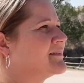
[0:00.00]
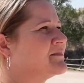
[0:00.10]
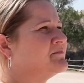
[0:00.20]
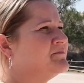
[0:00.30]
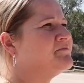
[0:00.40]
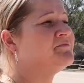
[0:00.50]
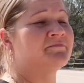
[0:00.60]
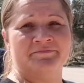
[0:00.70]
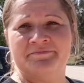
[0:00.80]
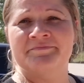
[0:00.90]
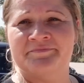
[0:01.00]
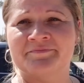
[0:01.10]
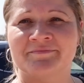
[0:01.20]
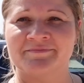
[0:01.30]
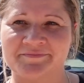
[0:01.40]
pretty much the whole town would
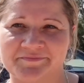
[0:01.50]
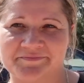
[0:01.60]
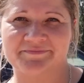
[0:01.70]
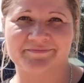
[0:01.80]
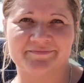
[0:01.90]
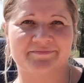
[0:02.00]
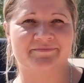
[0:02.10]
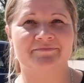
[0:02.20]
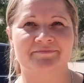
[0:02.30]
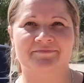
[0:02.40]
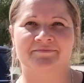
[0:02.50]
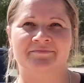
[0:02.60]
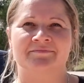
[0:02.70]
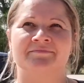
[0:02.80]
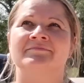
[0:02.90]
come out and witness these
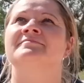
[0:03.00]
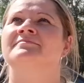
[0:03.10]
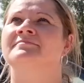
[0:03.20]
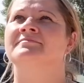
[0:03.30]
hangings, including